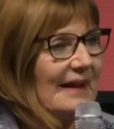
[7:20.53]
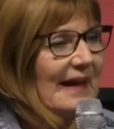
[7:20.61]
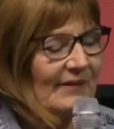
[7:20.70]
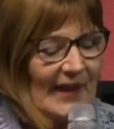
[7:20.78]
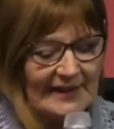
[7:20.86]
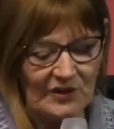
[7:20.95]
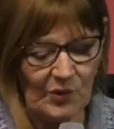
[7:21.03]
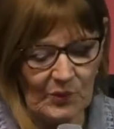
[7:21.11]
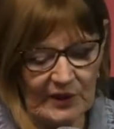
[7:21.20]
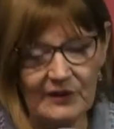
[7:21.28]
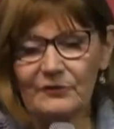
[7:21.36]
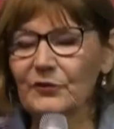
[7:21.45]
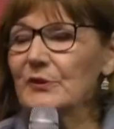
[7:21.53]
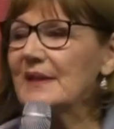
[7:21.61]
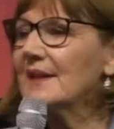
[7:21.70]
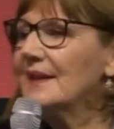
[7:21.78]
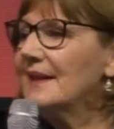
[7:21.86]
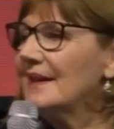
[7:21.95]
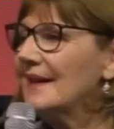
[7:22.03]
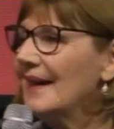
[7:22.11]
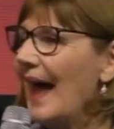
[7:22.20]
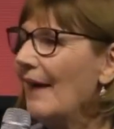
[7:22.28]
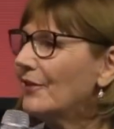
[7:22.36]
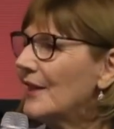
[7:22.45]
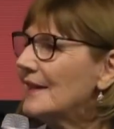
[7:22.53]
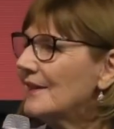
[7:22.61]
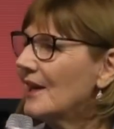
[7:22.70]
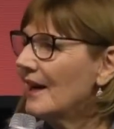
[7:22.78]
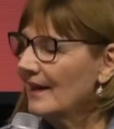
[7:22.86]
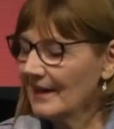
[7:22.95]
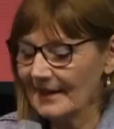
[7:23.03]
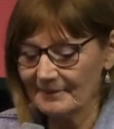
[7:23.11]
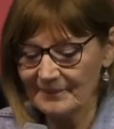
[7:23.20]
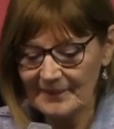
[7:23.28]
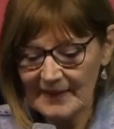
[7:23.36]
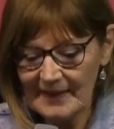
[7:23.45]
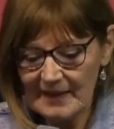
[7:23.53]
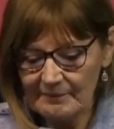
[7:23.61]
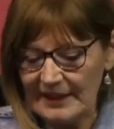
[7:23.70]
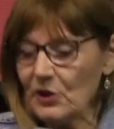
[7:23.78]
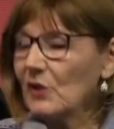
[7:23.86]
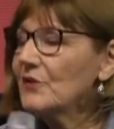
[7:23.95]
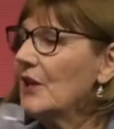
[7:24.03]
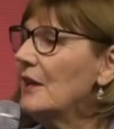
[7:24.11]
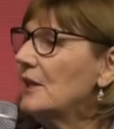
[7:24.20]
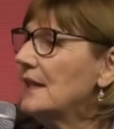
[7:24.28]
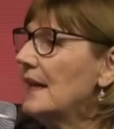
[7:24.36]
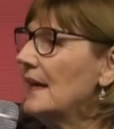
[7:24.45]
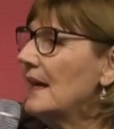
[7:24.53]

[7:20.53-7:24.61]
And that's a word for us at this time because he's